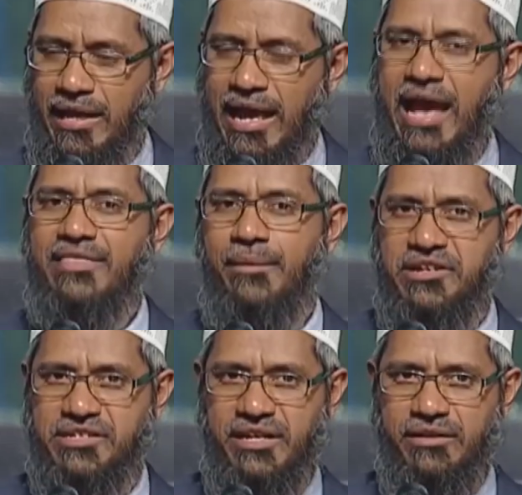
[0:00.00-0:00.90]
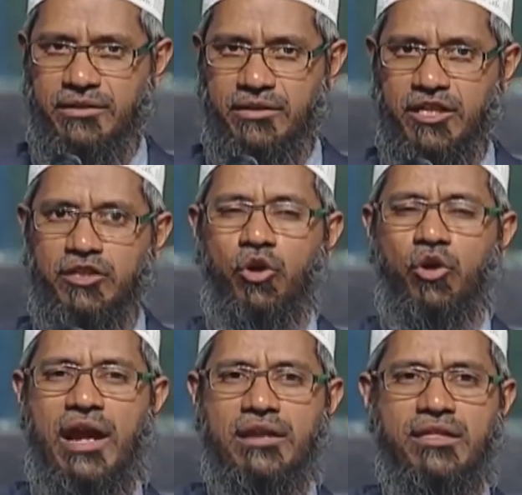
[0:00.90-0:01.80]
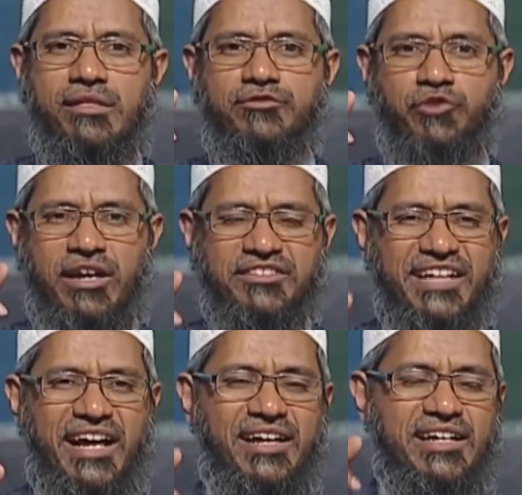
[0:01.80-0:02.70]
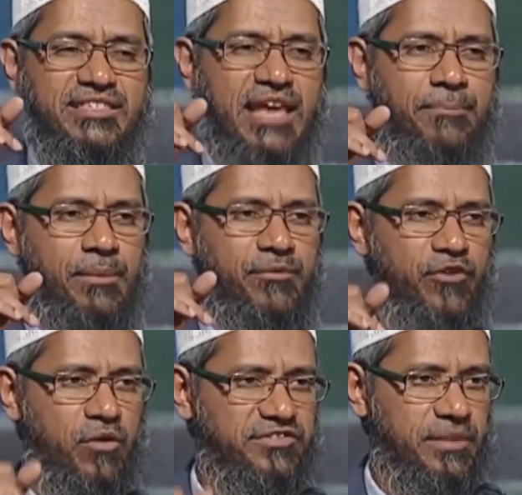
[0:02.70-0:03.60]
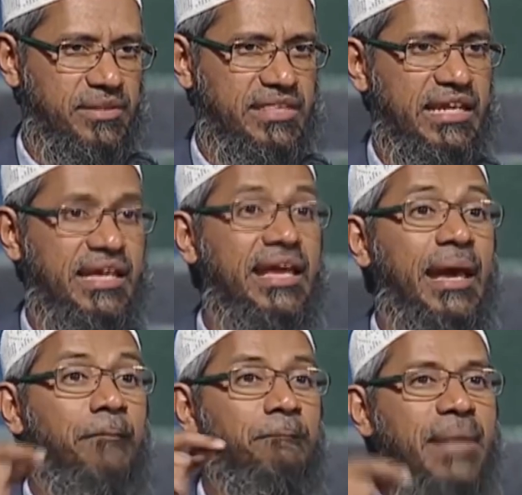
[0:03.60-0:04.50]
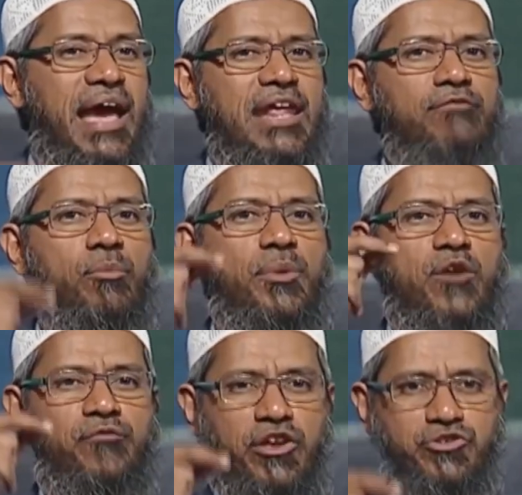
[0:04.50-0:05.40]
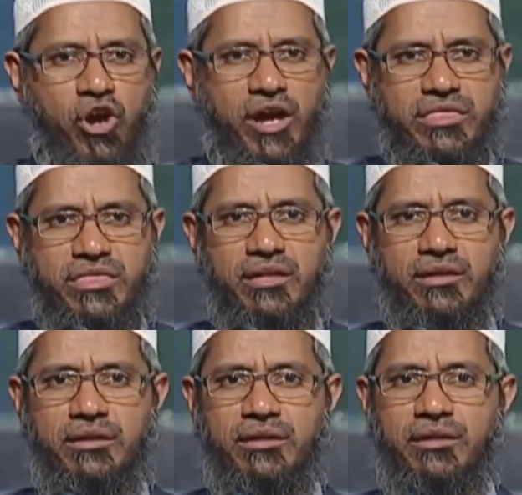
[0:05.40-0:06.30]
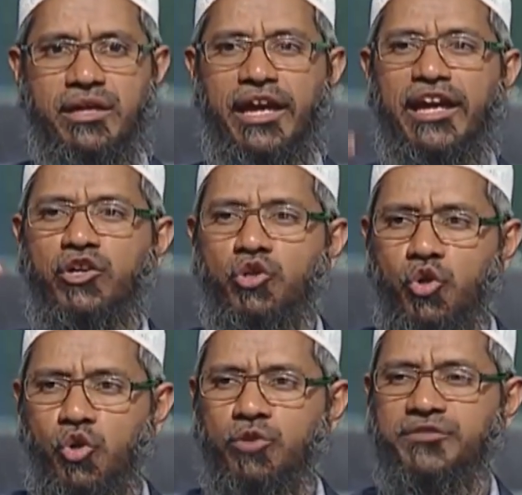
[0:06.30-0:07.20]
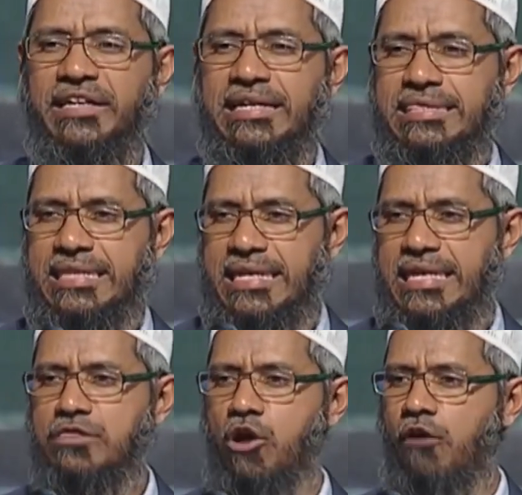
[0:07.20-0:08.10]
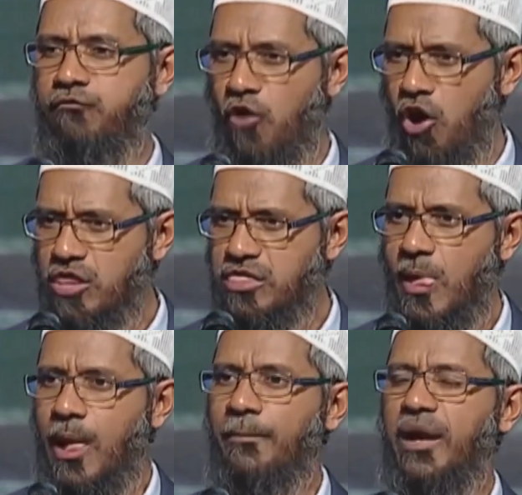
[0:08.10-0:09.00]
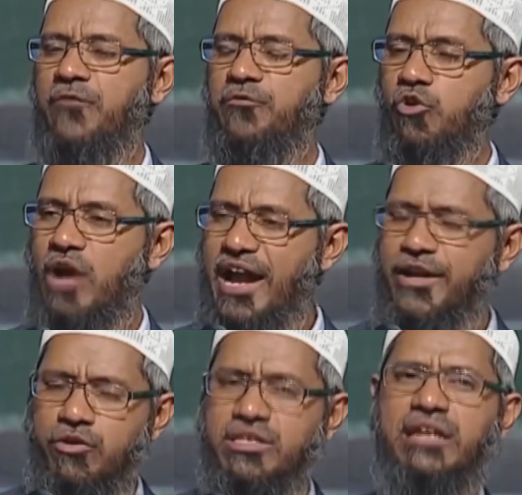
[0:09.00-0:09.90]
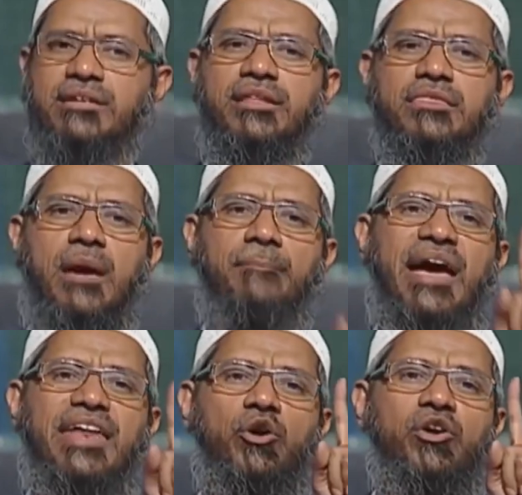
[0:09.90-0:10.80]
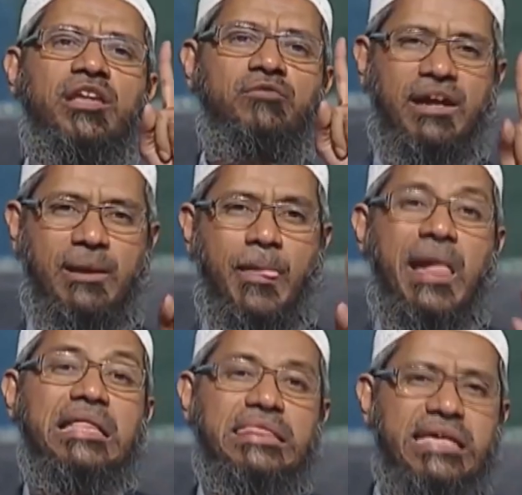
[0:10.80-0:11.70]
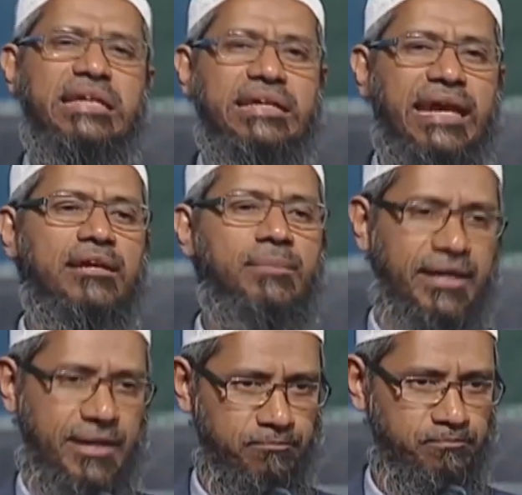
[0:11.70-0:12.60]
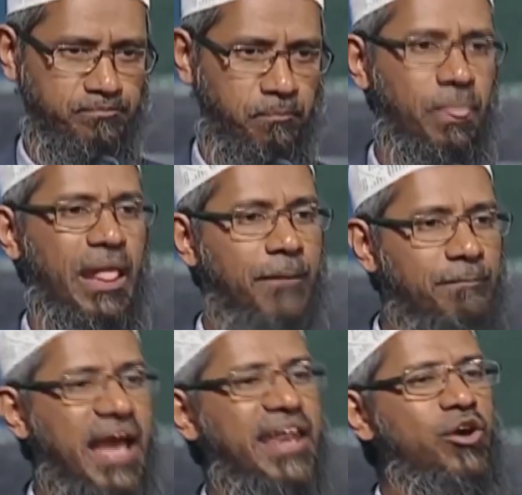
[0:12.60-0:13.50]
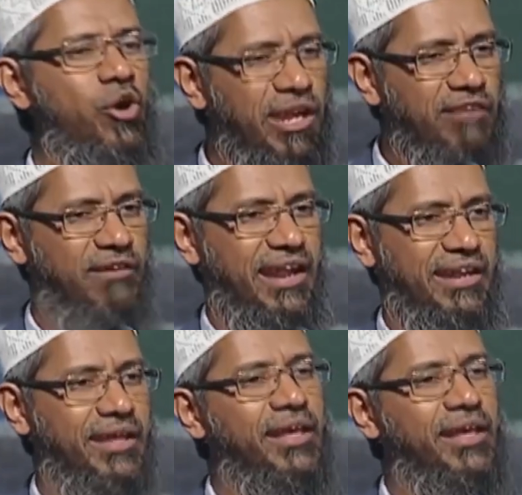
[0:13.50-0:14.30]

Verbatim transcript: As I mentioned, the Quran says in Surah Nisa, chapter number 4, verse number 3 marry women of your choice in twos, threes, or fours, but if you can't do justice, marry only one. This statement, marry only one,